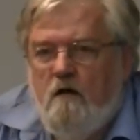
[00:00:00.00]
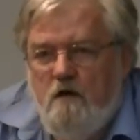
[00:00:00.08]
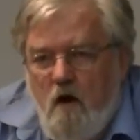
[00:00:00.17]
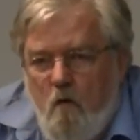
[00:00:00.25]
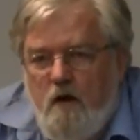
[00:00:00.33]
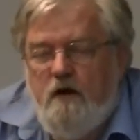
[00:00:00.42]

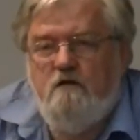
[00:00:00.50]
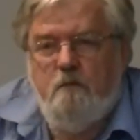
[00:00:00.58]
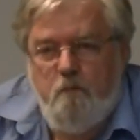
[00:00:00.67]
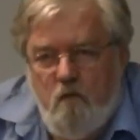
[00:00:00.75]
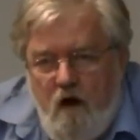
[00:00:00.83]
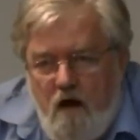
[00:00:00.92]
going to
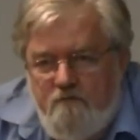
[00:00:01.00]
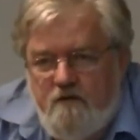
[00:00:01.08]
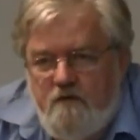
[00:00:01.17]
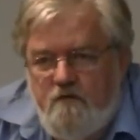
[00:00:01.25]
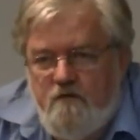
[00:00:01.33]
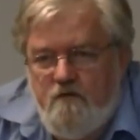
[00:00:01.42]

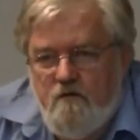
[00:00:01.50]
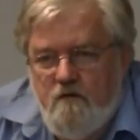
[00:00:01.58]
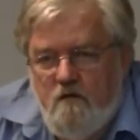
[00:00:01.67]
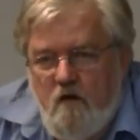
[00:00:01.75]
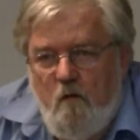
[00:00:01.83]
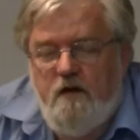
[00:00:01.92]
profits,
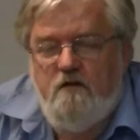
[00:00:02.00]
going